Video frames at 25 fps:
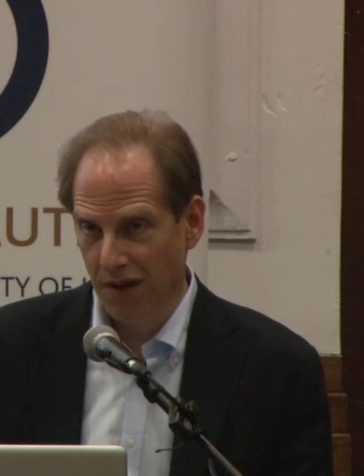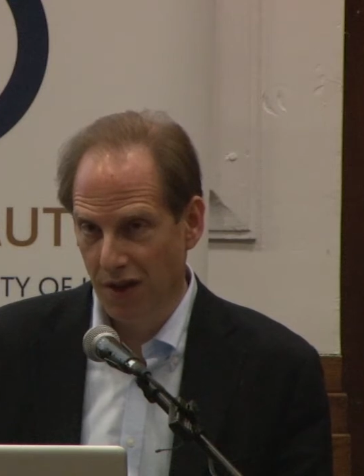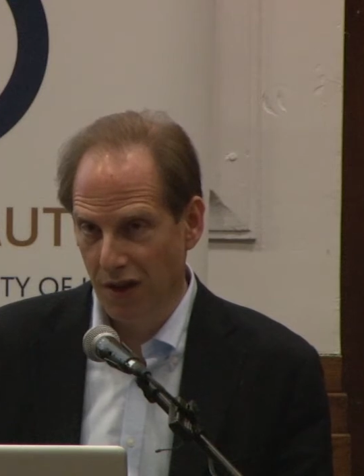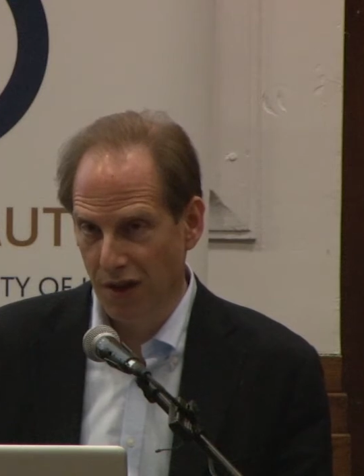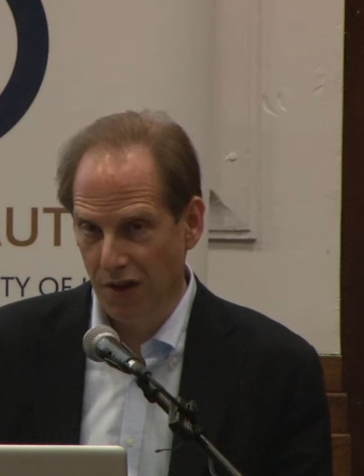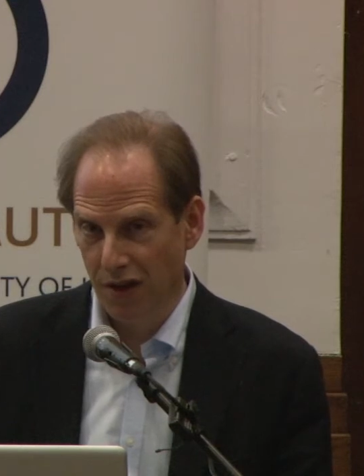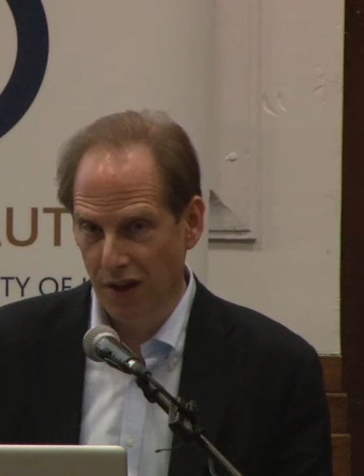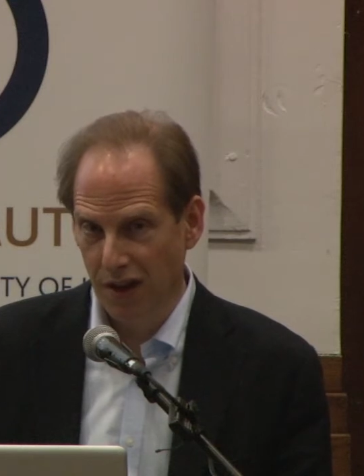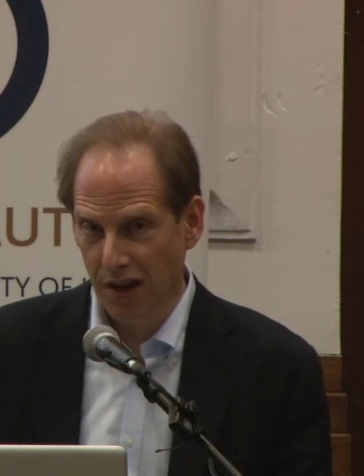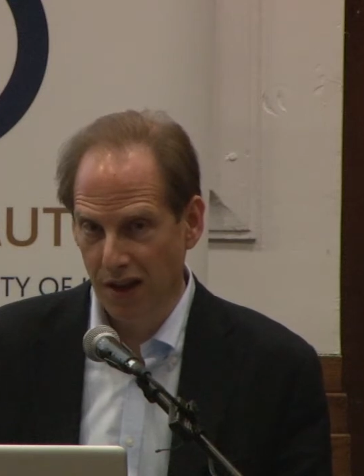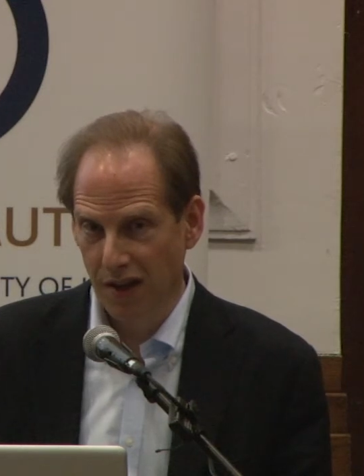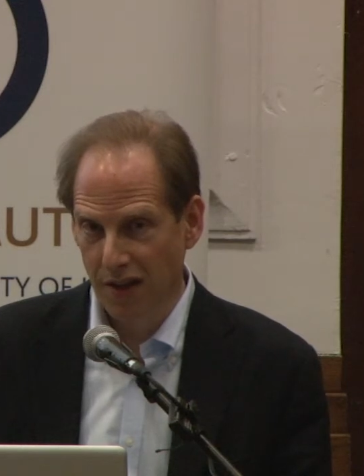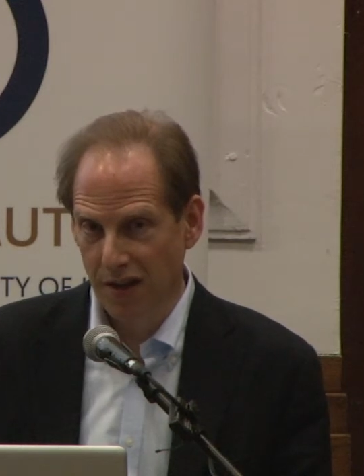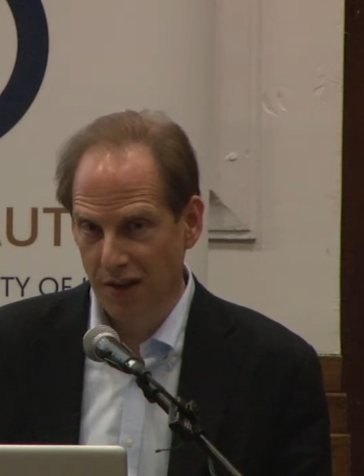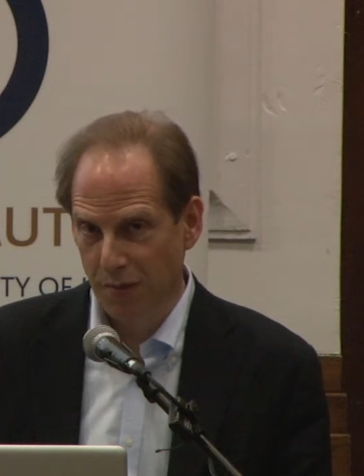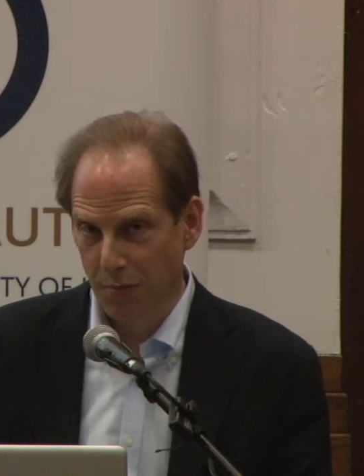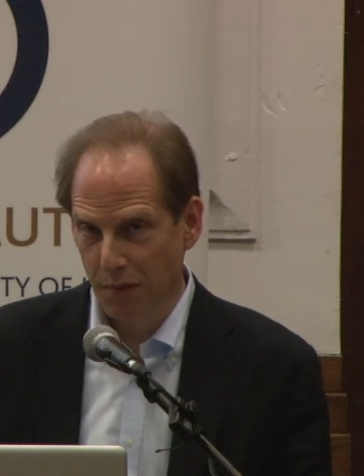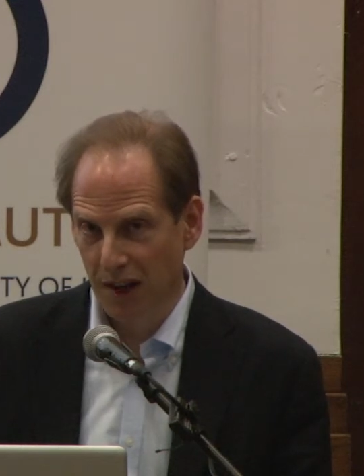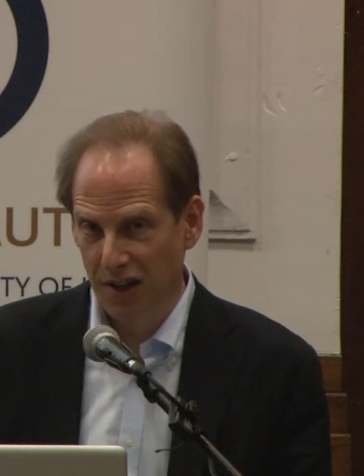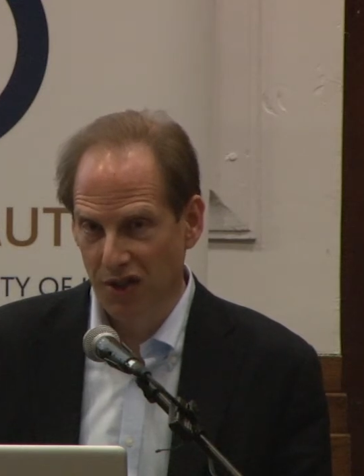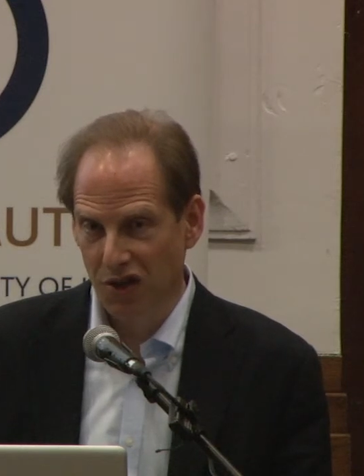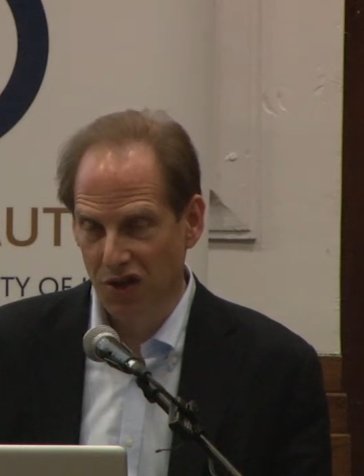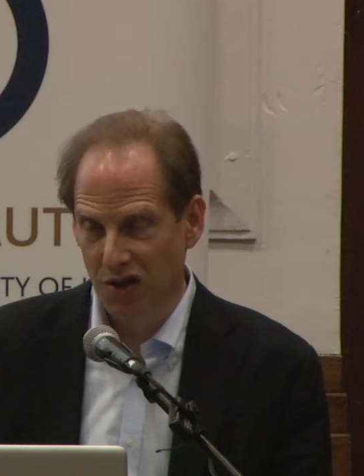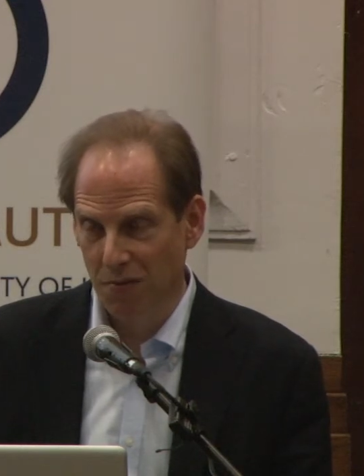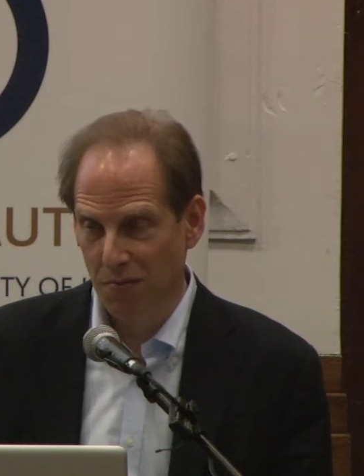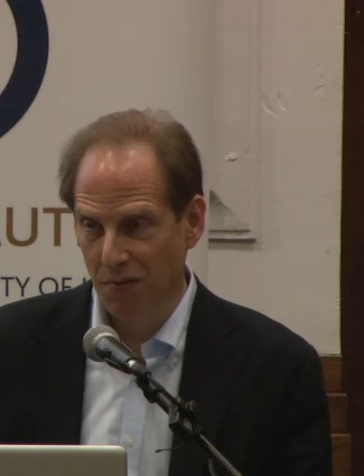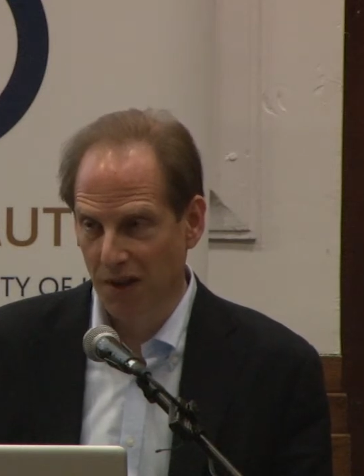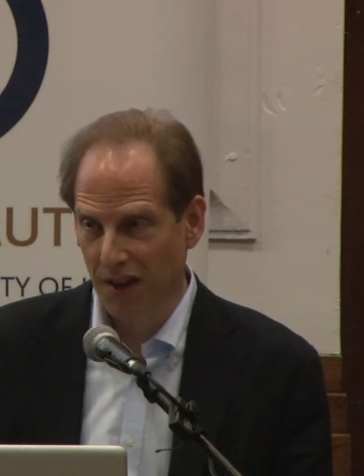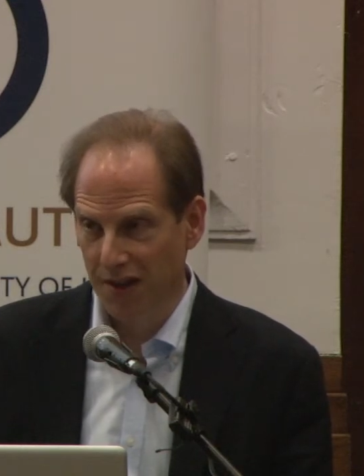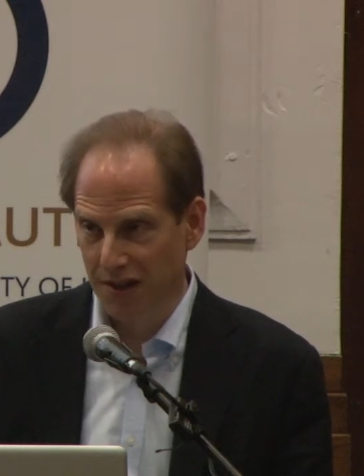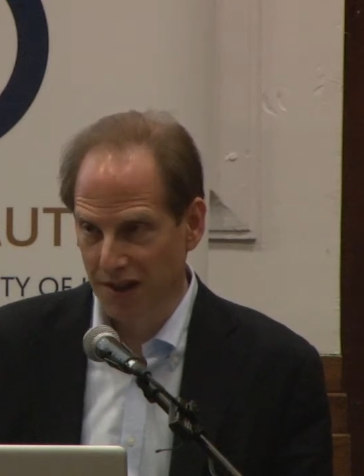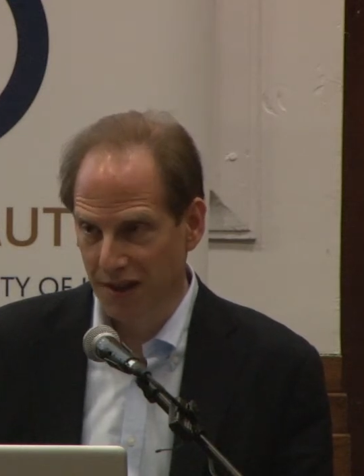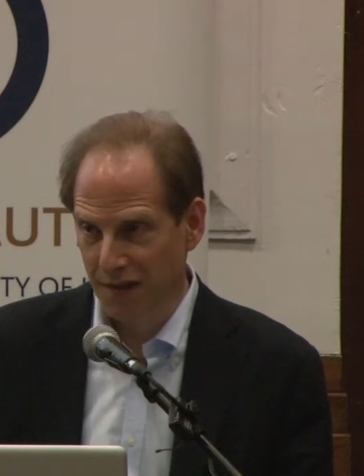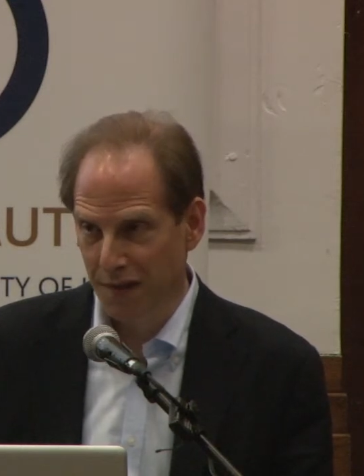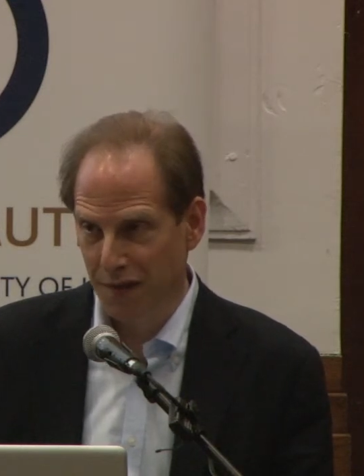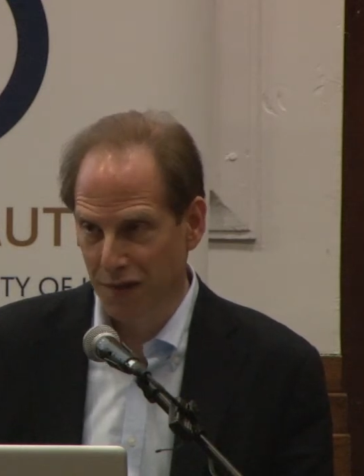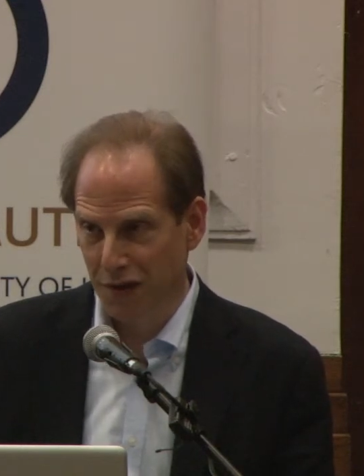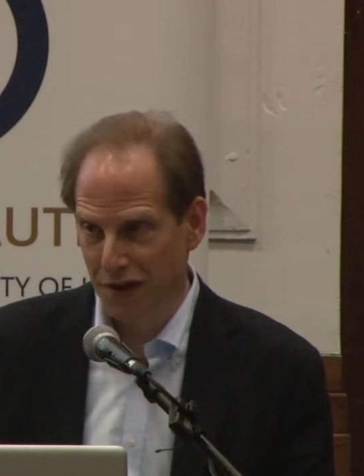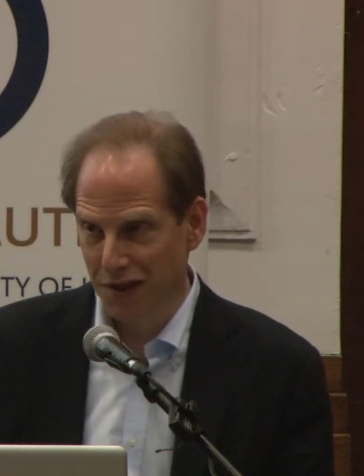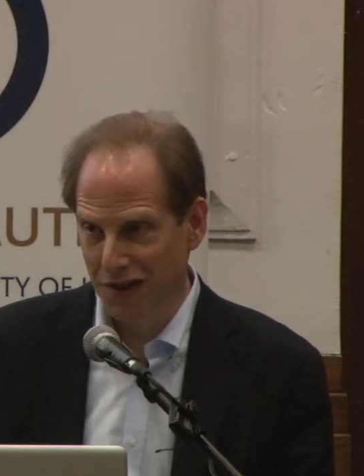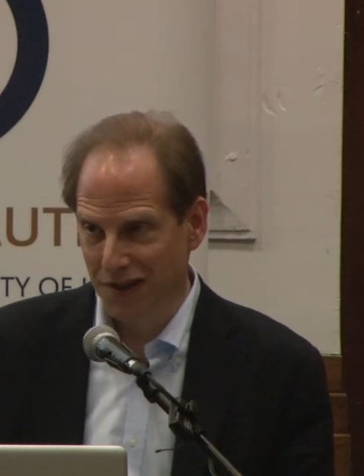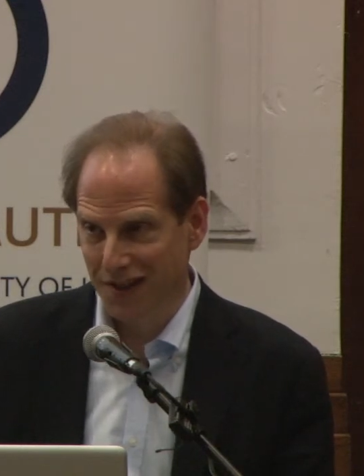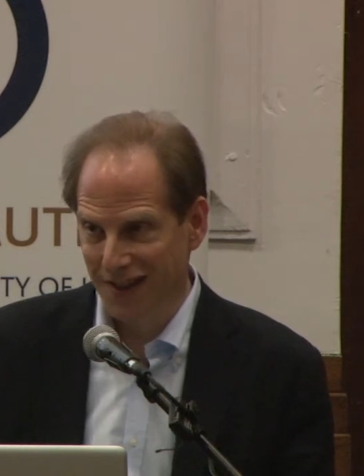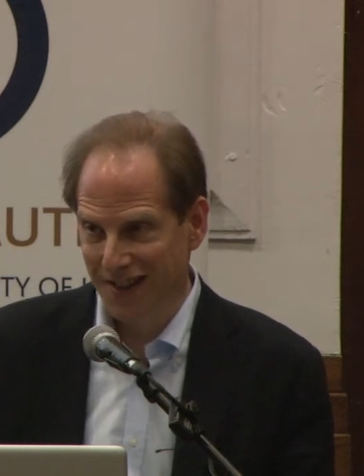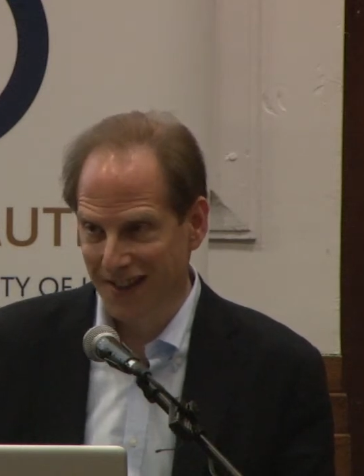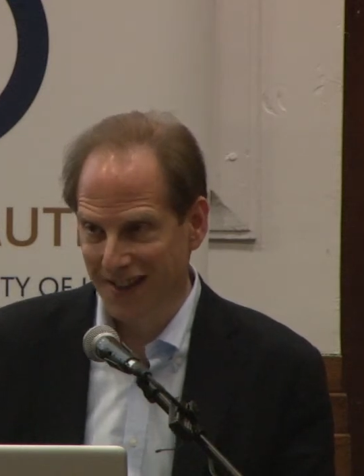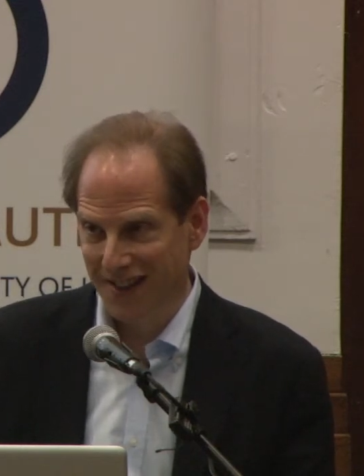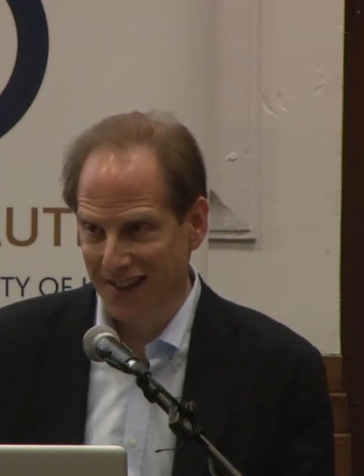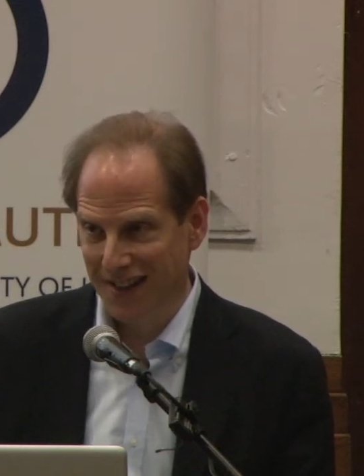on the spectrum are different.